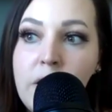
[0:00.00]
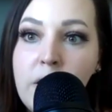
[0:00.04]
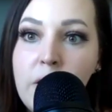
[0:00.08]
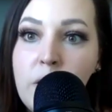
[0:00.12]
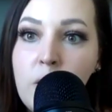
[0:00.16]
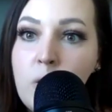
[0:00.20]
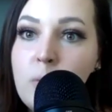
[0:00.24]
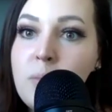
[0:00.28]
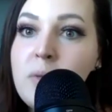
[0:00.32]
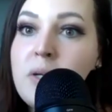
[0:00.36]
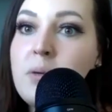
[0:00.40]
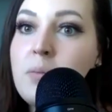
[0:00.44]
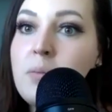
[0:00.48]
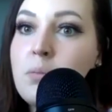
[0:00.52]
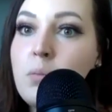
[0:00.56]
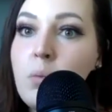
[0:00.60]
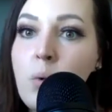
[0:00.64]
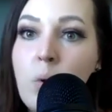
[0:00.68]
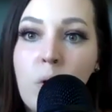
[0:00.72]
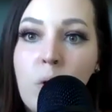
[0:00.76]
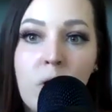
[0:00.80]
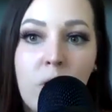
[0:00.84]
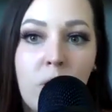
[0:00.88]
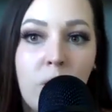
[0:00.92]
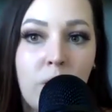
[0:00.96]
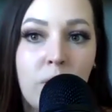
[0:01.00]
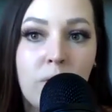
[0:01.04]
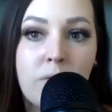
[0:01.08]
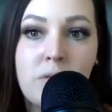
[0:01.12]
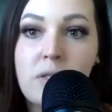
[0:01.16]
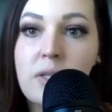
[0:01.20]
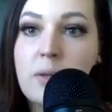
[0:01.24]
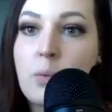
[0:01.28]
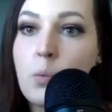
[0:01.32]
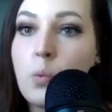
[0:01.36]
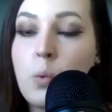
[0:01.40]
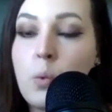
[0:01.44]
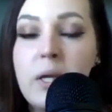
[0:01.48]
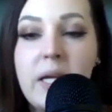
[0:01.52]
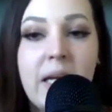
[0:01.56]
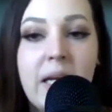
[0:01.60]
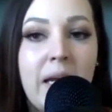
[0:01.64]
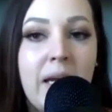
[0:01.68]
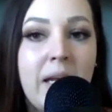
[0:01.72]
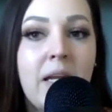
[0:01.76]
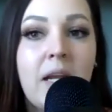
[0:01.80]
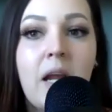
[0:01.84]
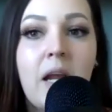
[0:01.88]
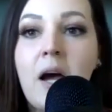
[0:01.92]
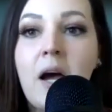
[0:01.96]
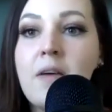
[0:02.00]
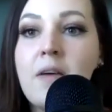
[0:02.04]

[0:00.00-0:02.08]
human mortals, we cannot